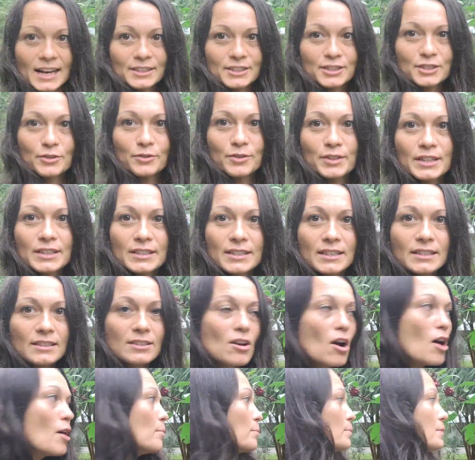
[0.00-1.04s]
So this is
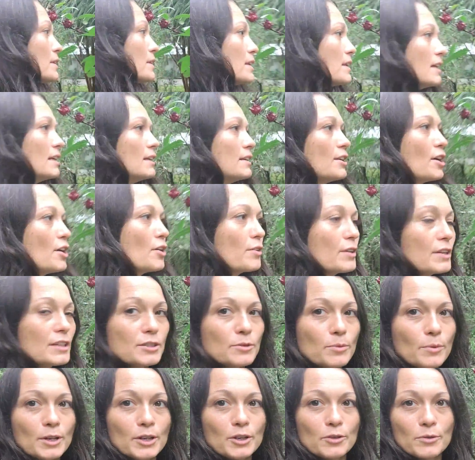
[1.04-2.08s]
commonly known
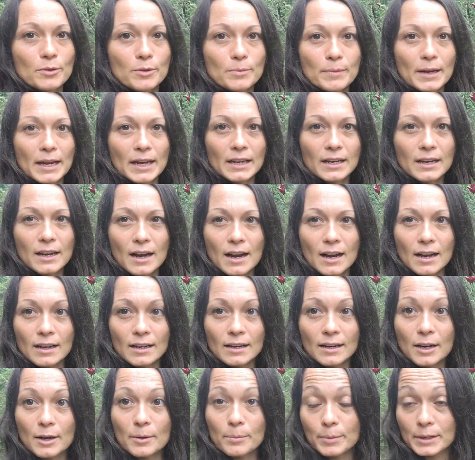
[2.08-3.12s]
as what you would make
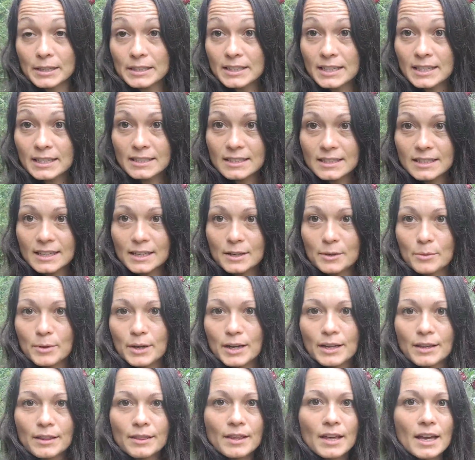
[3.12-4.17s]
hibiscus tea
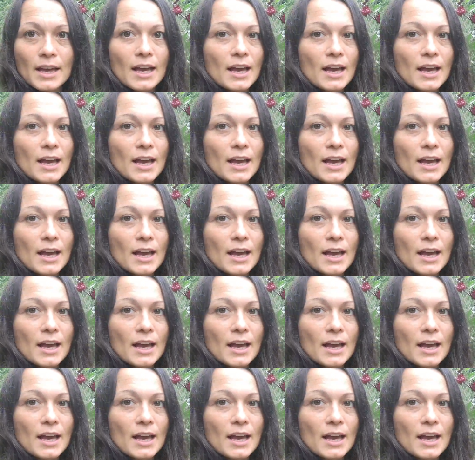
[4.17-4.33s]
with.